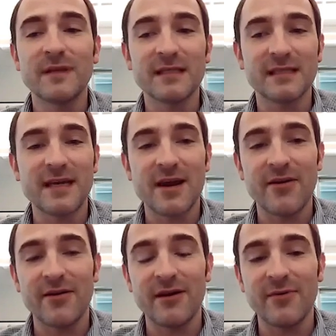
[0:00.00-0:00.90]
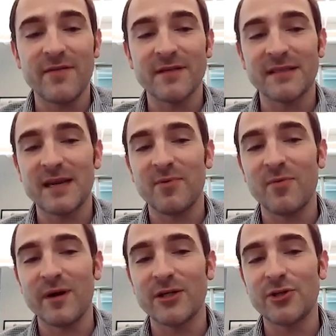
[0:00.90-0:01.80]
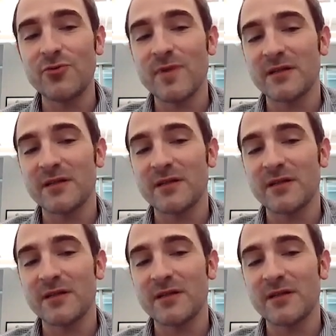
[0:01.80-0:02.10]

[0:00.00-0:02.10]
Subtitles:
in this scenario here, we have a sample where 2